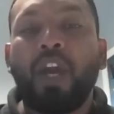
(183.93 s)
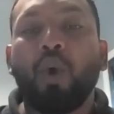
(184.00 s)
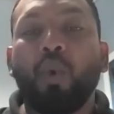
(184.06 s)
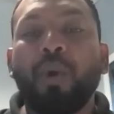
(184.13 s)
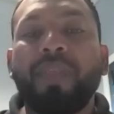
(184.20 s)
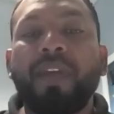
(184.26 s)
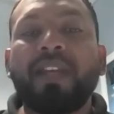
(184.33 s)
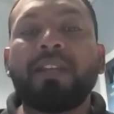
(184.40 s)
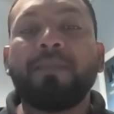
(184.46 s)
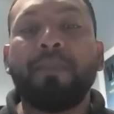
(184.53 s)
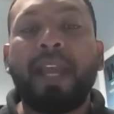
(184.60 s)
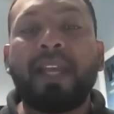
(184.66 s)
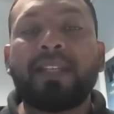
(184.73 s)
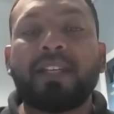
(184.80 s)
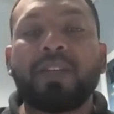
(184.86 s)
who would then
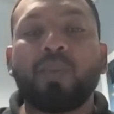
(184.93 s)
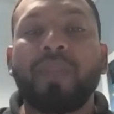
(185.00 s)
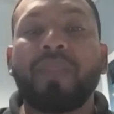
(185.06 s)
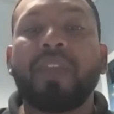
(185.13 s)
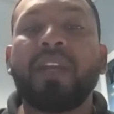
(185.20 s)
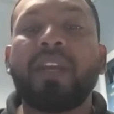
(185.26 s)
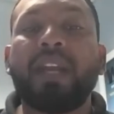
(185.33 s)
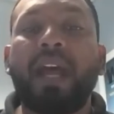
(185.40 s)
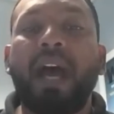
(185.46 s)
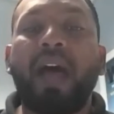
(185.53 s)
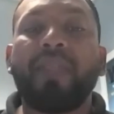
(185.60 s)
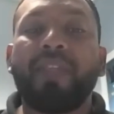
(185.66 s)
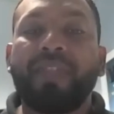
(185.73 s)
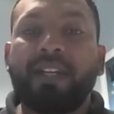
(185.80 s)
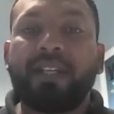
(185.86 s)
debate it with the
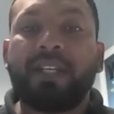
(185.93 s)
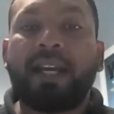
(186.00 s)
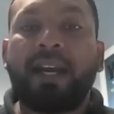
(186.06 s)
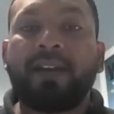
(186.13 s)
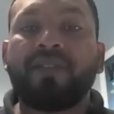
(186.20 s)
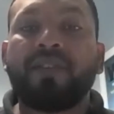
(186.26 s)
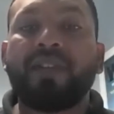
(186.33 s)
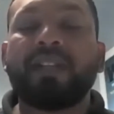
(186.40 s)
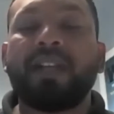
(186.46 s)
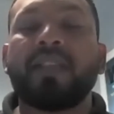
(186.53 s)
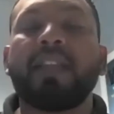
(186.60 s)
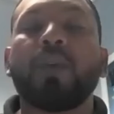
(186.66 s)
other 30 countries, and they